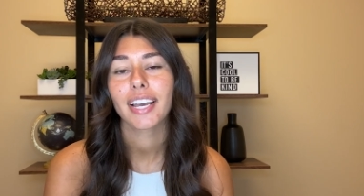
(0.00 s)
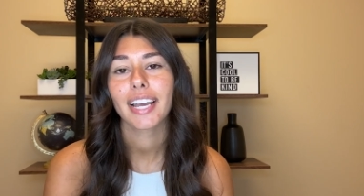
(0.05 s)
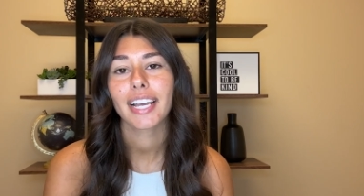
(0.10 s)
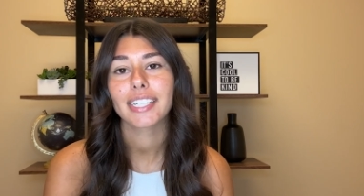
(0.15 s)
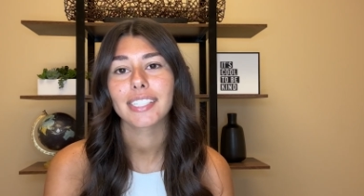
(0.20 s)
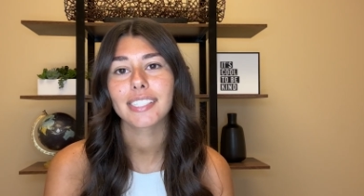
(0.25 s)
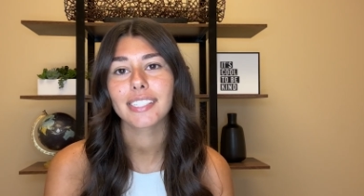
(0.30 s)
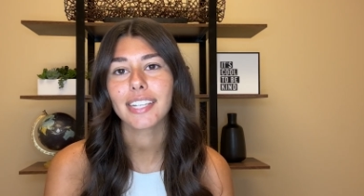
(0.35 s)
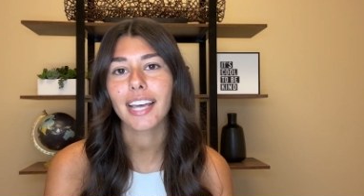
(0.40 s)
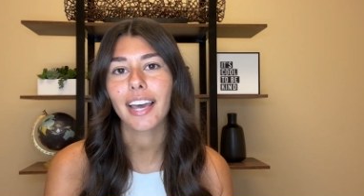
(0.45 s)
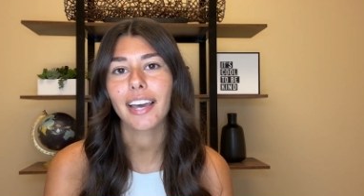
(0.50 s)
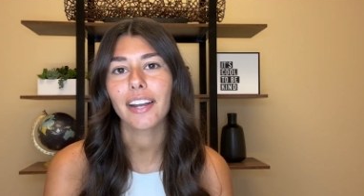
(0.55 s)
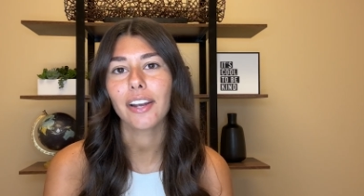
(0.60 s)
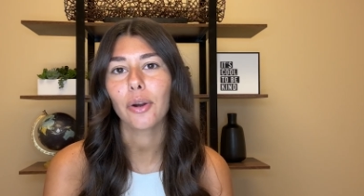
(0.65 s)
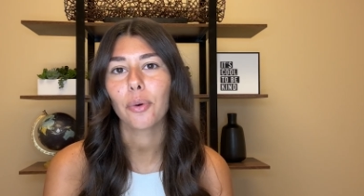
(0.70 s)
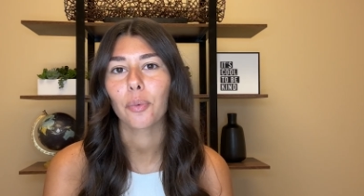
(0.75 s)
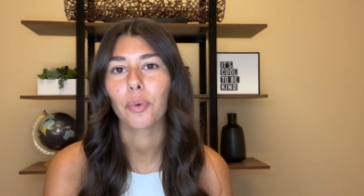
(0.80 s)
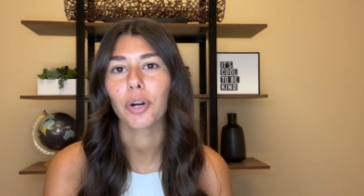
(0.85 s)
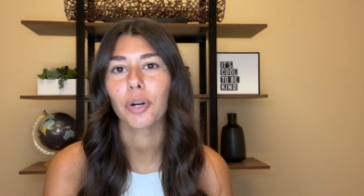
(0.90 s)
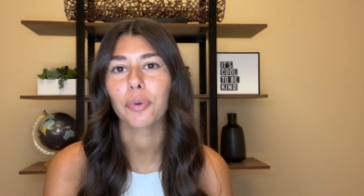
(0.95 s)

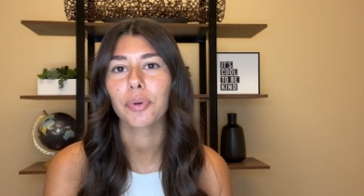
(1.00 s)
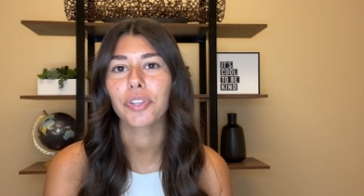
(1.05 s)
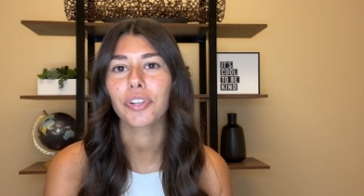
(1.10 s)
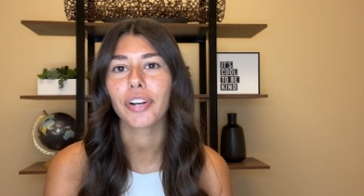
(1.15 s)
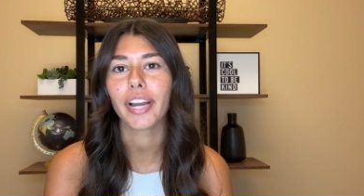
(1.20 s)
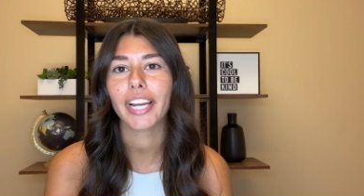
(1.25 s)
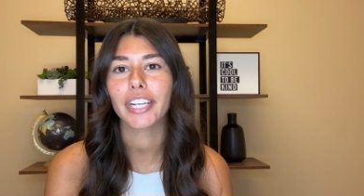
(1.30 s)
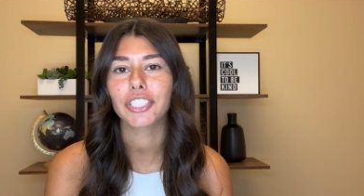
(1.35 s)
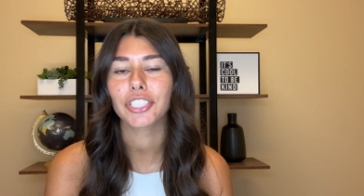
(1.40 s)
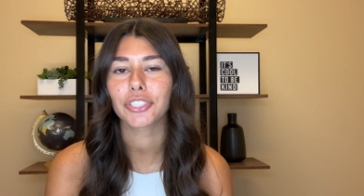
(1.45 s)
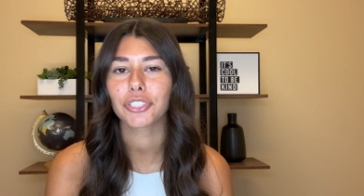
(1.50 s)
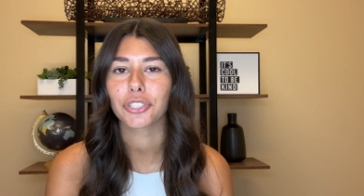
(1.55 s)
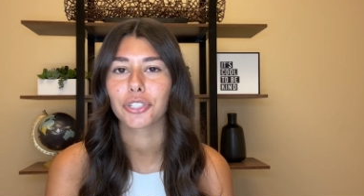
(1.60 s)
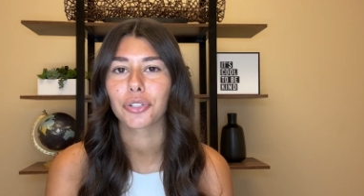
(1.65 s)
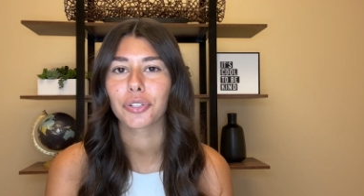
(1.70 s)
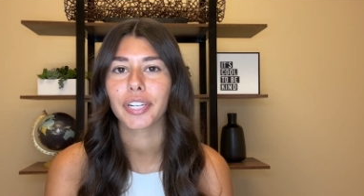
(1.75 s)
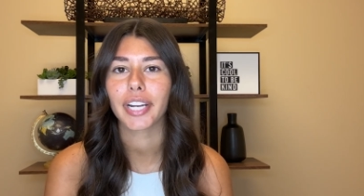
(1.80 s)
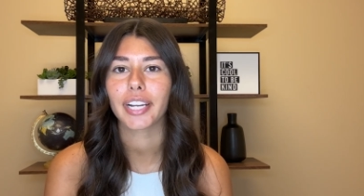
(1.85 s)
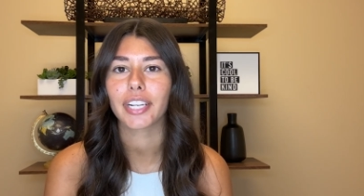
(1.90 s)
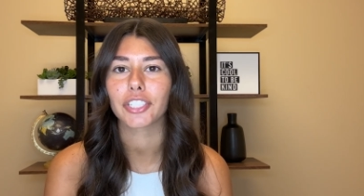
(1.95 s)
Instead, work with your agent to
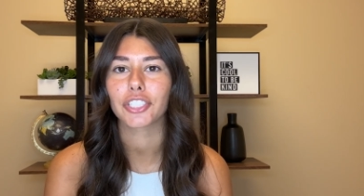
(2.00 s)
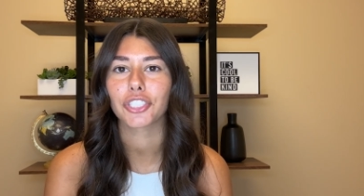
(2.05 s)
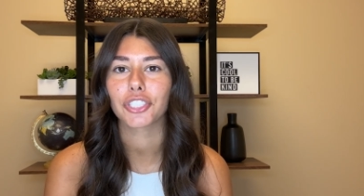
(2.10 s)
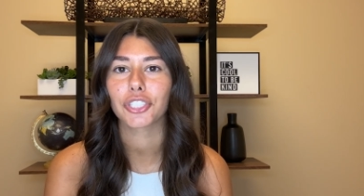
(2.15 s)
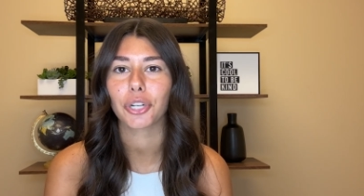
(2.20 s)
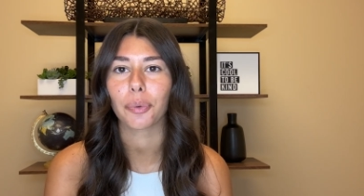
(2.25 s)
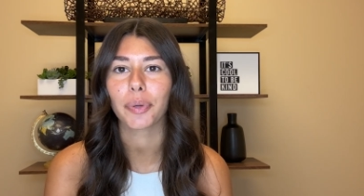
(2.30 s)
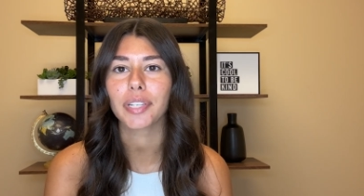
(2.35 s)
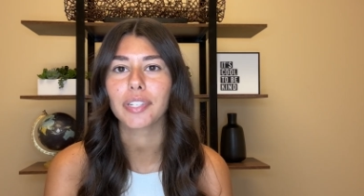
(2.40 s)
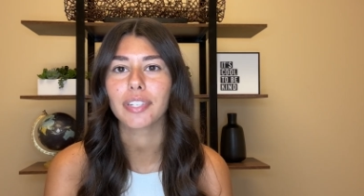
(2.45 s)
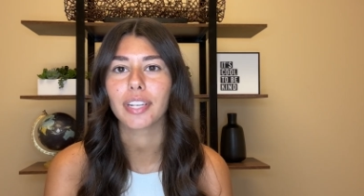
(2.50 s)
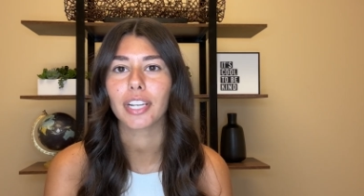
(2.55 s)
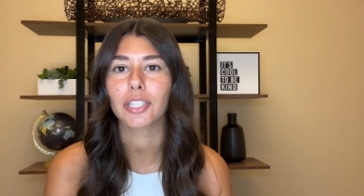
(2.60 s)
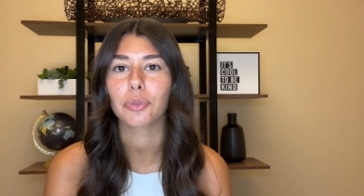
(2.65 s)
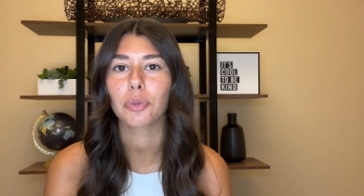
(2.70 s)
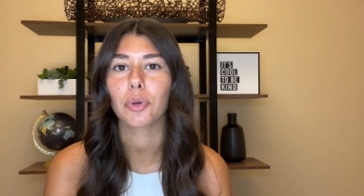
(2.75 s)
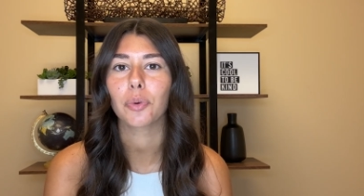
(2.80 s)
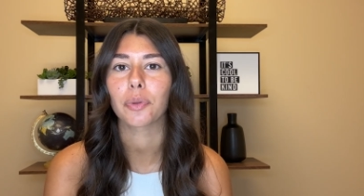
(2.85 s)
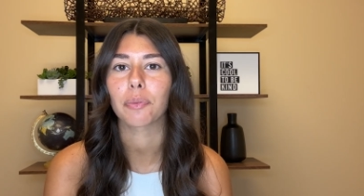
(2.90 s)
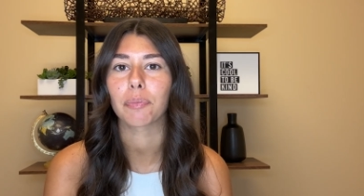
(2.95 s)
create a showing
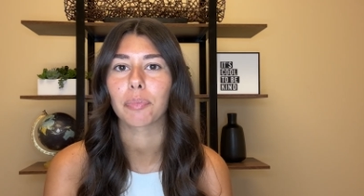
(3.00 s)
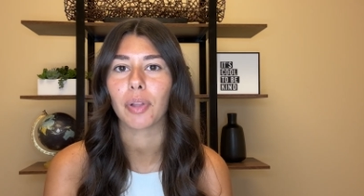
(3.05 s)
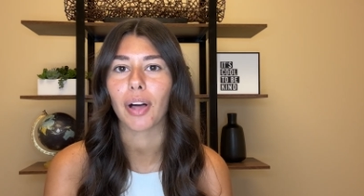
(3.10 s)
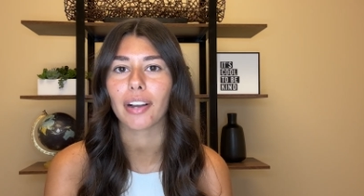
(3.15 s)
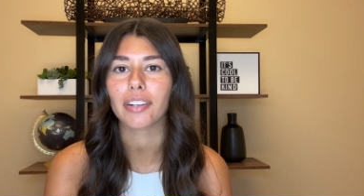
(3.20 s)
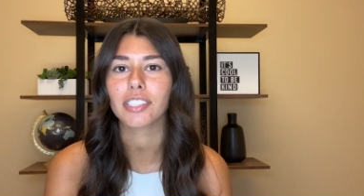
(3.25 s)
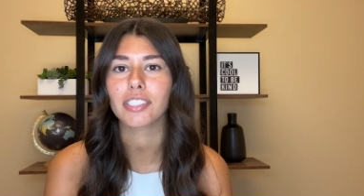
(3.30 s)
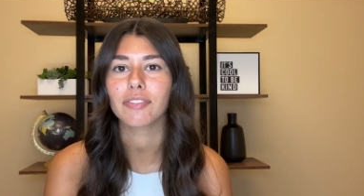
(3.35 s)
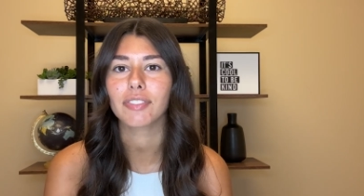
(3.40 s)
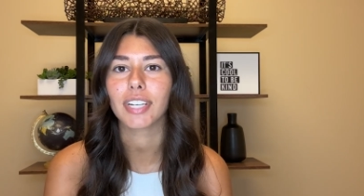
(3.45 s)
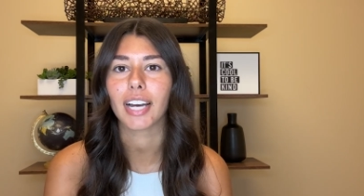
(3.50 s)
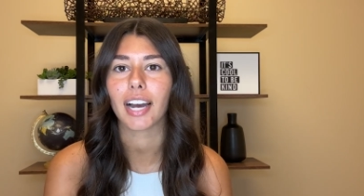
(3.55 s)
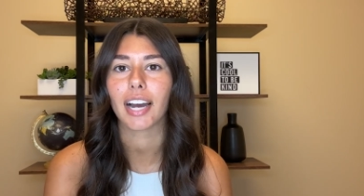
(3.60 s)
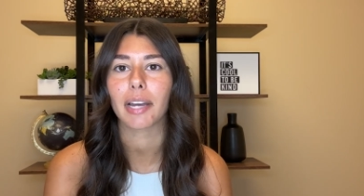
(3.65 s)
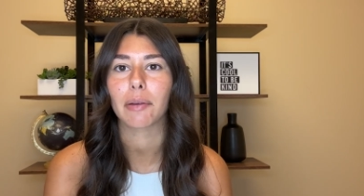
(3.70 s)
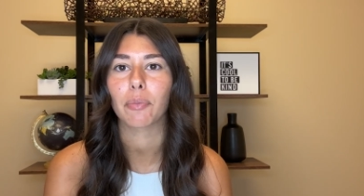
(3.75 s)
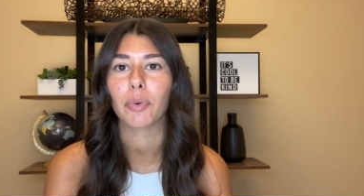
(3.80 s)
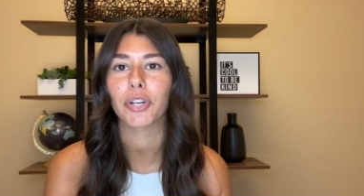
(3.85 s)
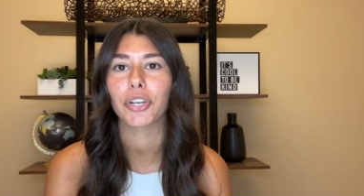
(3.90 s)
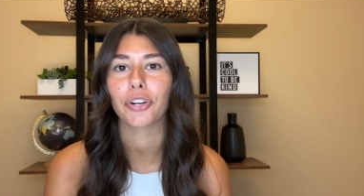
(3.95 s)
schedule with blocks of
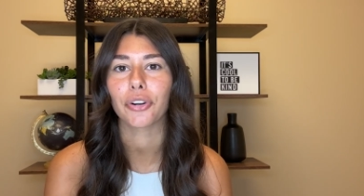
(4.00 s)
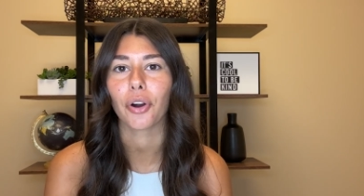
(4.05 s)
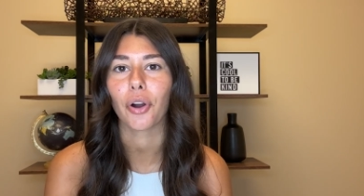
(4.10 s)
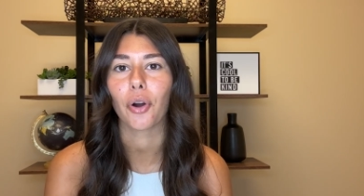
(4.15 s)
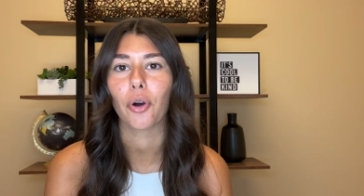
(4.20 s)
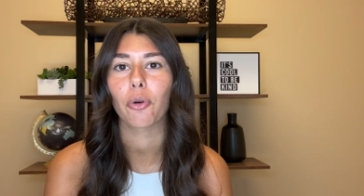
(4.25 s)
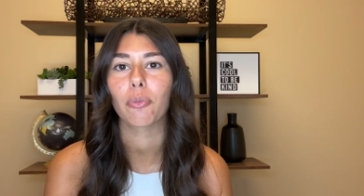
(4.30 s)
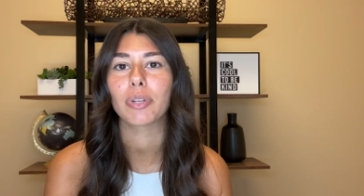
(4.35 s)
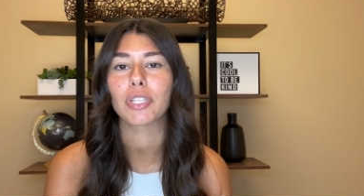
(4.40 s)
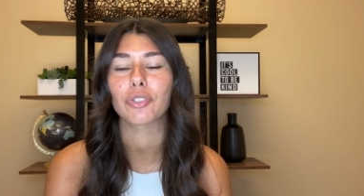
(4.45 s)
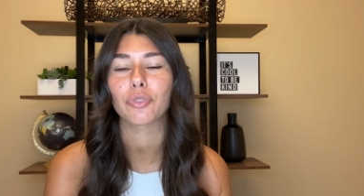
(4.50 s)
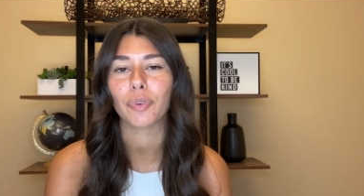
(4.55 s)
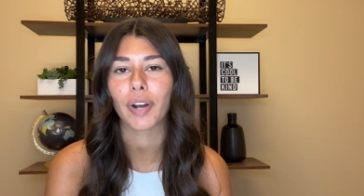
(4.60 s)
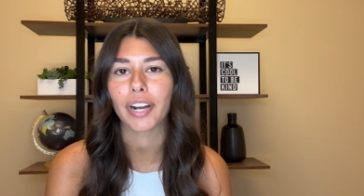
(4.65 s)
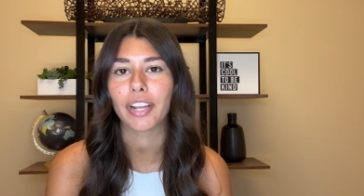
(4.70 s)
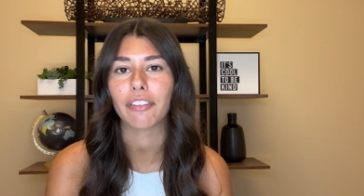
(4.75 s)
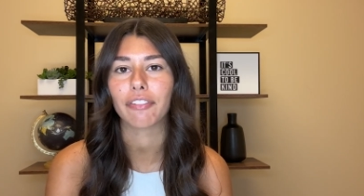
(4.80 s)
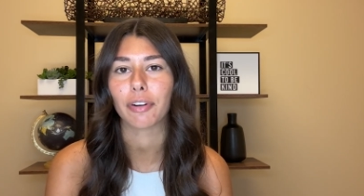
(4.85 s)
time when your home is ready